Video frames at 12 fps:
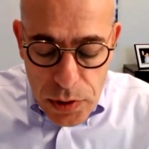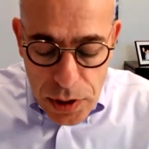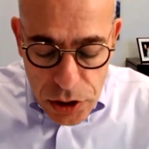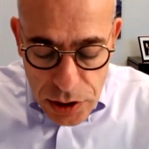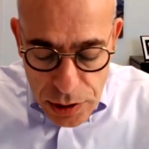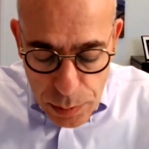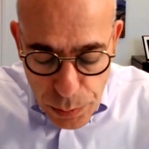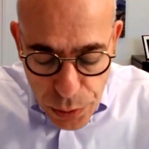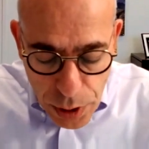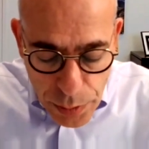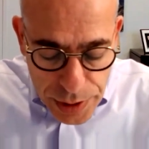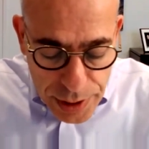so she's a
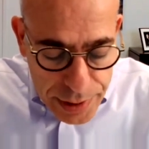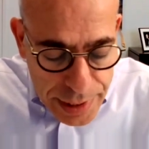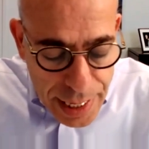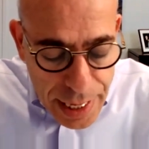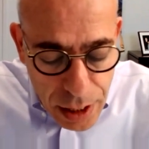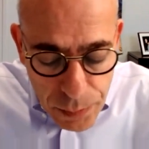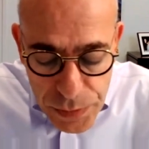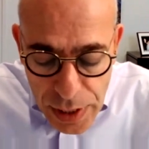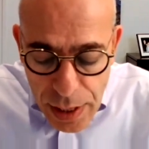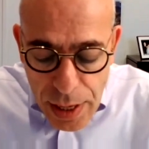pro at it now.